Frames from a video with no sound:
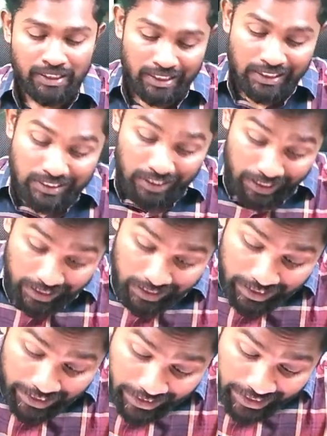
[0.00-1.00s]
Sir,
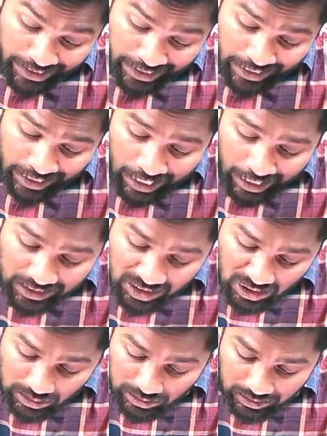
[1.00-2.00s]
did he has
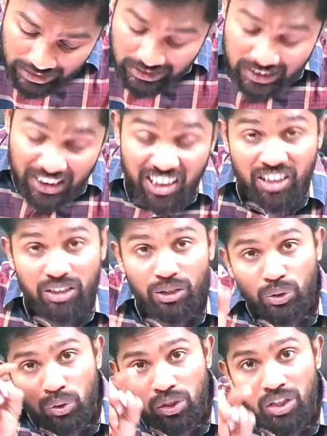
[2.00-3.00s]
to consider the
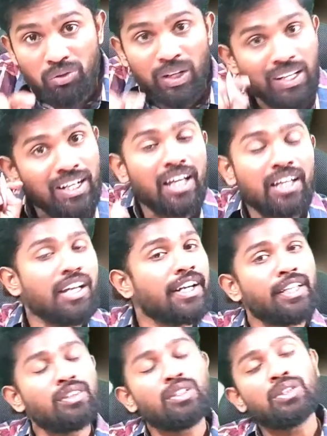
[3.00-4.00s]
total
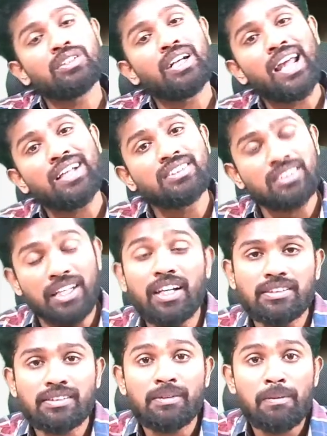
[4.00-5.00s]
1,18,000 as sales?